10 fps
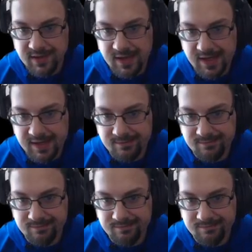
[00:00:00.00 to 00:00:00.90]

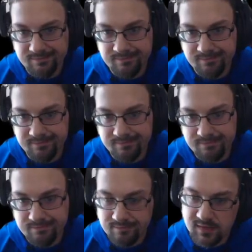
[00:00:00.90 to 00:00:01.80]

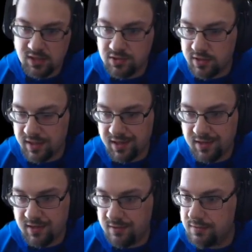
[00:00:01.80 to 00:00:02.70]
Not sure I need
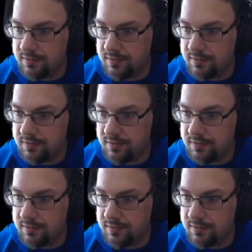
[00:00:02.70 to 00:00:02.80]
to.